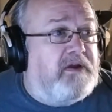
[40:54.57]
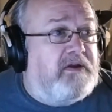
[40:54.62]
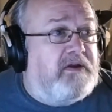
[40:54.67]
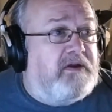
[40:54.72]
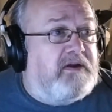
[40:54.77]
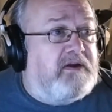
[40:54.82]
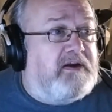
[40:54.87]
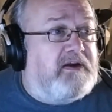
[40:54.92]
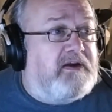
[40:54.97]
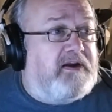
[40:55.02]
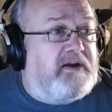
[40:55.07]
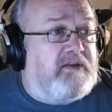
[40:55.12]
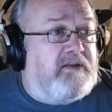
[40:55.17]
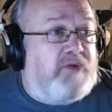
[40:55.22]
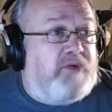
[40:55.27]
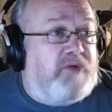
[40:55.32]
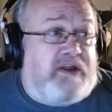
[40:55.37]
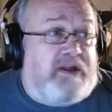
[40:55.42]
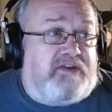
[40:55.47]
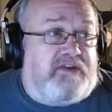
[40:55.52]

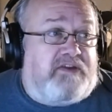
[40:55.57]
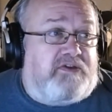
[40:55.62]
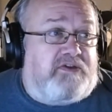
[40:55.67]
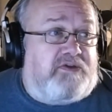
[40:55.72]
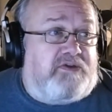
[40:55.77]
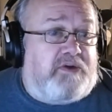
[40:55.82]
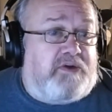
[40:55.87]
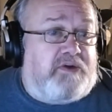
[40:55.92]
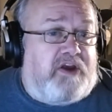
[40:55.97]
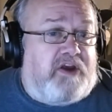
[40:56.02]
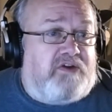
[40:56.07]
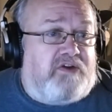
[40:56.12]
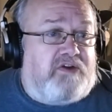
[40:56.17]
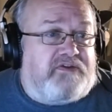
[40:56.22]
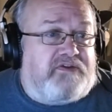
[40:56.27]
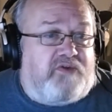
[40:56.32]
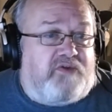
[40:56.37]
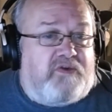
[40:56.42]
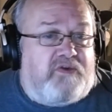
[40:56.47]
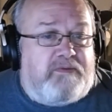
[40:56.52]
Well, there's also a Chaos
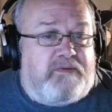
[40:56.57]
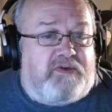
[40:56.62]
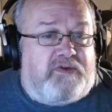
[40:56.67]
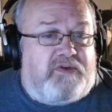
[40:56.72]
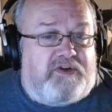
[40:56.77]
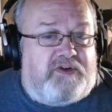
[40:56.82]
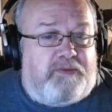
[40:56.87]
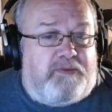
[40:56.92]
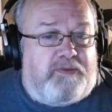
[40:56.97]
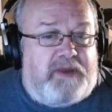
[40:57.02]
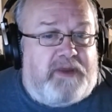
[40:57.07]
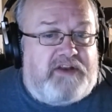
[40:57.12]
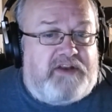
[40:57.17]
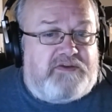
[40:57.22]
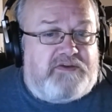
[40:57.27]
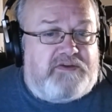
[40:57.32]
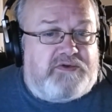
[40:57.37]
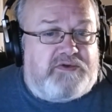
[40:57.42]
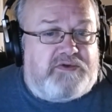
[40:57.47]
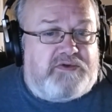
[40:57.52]
Forum, so it
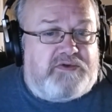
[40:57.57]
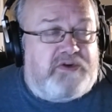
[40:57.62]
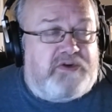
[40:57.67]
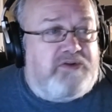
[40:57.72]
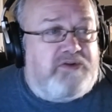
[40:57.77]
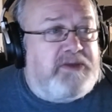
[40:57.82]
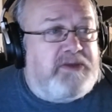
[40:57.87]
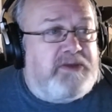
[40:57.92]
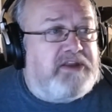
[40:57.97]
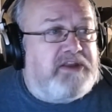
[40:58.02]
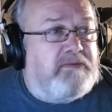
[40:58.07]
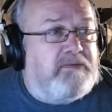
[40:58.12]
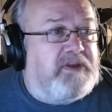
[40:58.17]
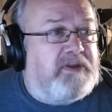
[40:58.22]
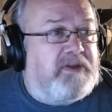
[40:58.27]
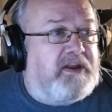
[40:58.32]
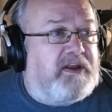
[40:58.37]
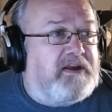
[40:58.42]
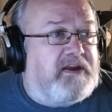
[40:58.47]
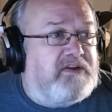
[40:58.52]
depends which one you mean,
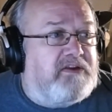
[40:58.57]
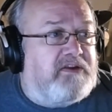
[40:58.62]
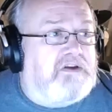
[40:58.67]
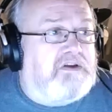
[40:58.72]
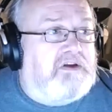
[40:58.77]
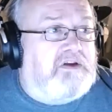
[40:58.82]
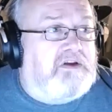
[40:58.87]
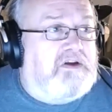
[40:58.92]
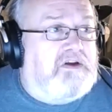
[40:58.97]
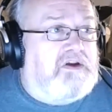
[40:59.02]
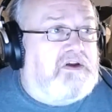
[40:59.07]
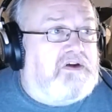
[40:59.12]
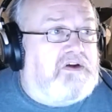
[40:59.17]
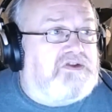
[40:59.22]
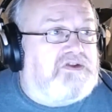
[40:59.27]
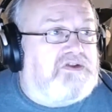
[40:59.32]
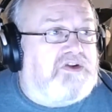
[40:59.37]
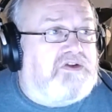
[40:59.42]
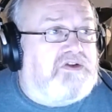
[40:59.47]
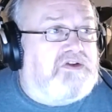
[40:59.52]
but I can
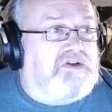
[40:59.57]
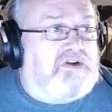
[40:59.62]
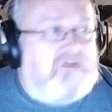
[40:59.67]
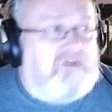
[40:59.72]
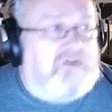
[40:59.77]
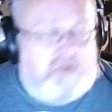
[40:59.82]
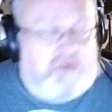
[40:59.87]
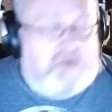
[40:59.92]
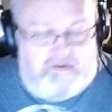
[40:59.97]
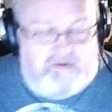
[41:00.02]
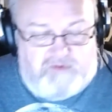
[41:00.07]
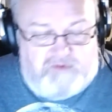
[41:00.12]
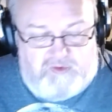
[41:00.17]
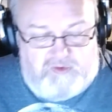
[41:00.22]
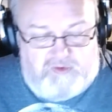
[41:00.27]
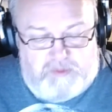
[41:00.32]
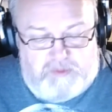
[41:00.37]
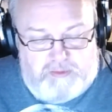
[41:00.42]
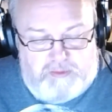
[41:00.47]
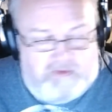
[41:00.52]
share the Corona
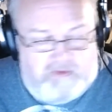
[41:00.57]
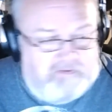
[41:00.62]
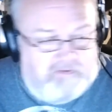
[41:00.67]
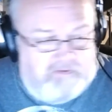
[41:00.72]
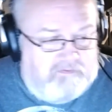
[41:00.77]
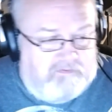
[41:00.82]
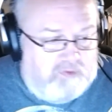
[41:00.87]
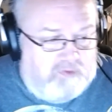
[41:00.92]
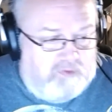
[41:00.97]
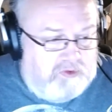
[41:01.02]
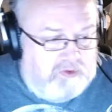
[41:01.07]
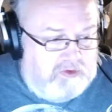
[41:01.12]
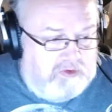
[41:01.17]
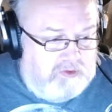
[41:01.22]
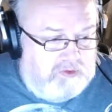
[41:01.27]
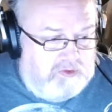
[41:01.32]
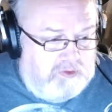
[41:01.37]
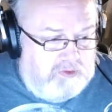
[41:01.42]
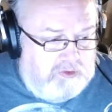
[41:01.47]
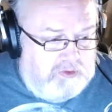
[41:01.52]
forum for
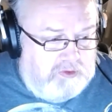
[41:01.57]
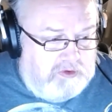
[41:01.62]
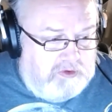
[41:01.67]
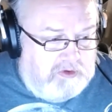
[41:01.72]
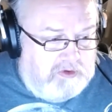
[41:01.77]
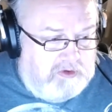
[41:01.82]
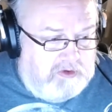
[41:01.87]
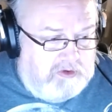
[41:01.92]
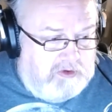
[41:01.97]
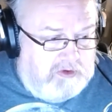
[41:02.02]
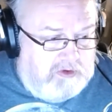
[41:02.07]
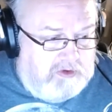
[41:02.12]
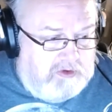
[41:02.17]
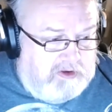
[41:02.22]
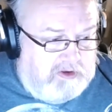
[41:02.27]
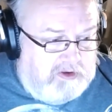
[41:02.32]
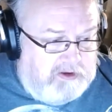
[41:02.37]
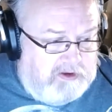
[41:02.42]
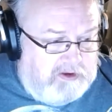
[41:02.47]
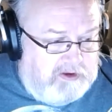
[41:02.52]
you.
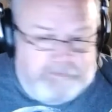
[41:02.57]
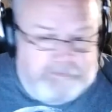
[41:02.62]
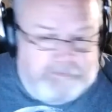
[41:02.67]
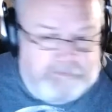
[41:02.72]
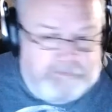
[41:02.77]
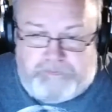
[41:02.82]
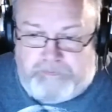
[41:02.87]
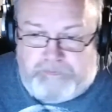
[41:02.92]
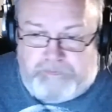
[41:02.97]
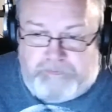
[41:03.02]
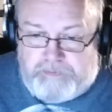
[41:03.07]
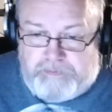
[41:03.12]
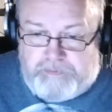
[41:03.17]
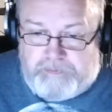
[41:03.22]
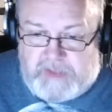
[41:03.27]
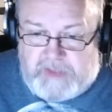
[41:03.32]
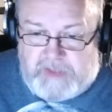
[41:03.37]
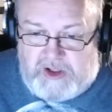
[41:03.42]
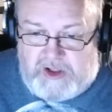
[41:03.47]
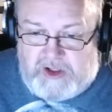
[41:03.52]

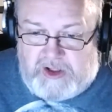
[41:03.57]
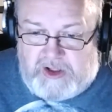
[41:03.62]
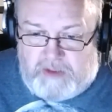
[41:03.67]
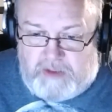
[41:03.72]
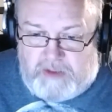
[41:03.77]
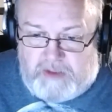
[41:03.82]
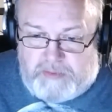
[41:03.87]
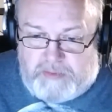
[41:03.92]
I'll put it